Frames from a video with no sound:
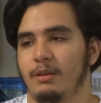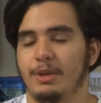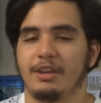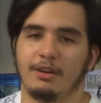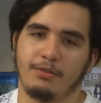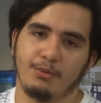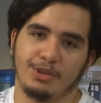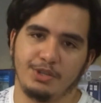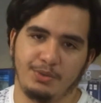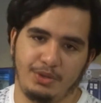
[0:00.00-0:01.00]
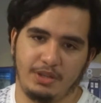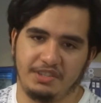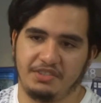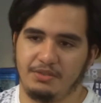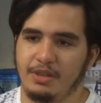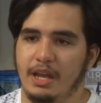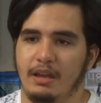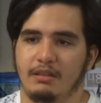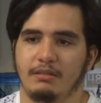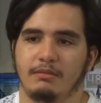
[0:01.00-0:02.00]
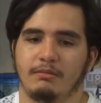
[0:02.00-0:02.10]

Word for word: Be careful when doing this or that